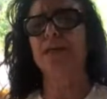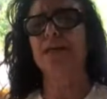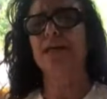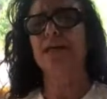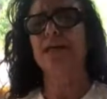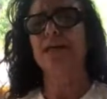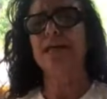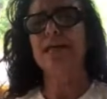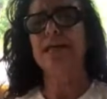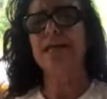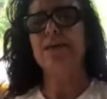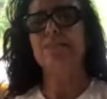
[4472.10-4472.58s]

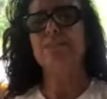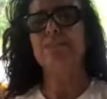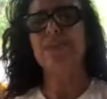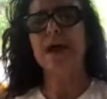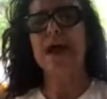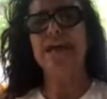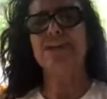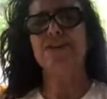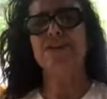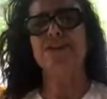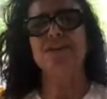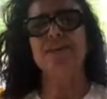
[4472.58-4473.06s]

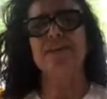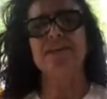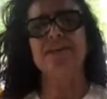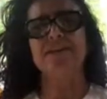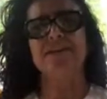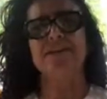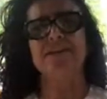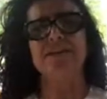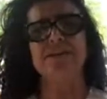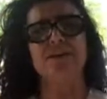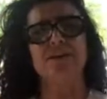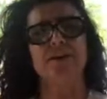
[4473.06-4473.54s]
Imagine
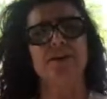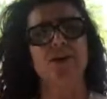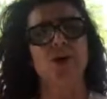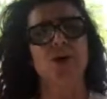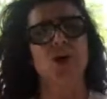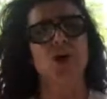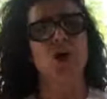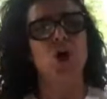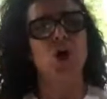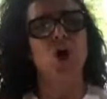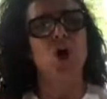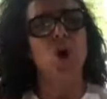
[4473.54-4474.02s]
it.
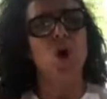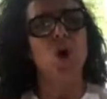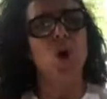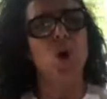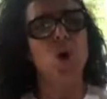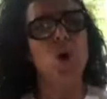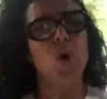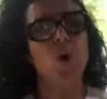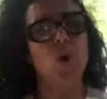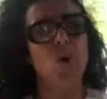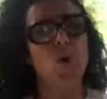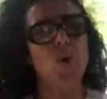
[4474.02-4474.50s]

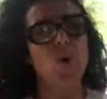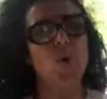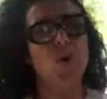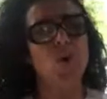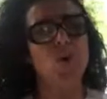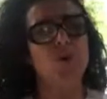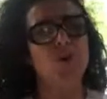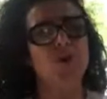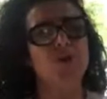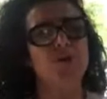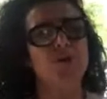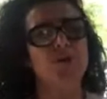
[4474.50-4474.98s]

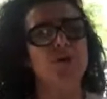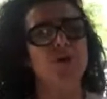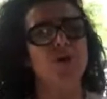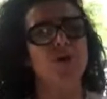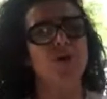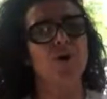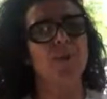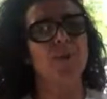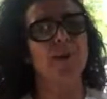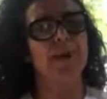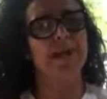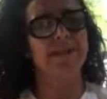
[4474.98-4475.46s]
Hold your
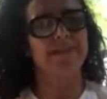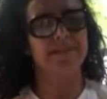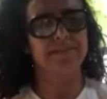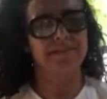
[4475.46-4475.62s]
breath